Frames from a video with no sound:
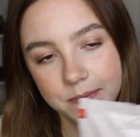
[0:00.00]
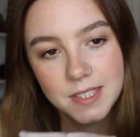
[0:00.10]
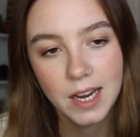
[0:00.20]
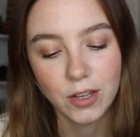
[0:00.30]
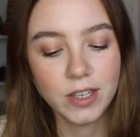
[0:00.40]

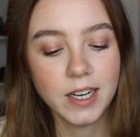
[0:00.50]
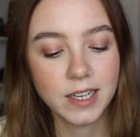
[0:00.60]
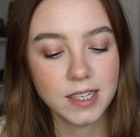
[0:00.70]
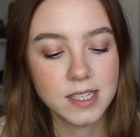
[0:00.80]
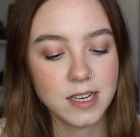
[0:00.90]
Tyler needed
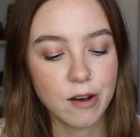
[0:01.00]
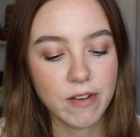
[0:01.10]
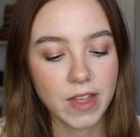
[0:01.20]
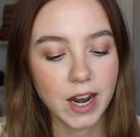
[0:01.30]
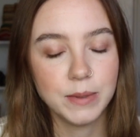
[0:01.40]
his stuff
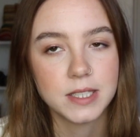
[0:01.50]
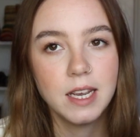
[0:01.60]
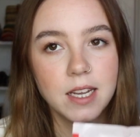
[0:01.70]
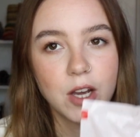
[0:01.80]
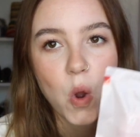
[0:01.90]
and then I was like,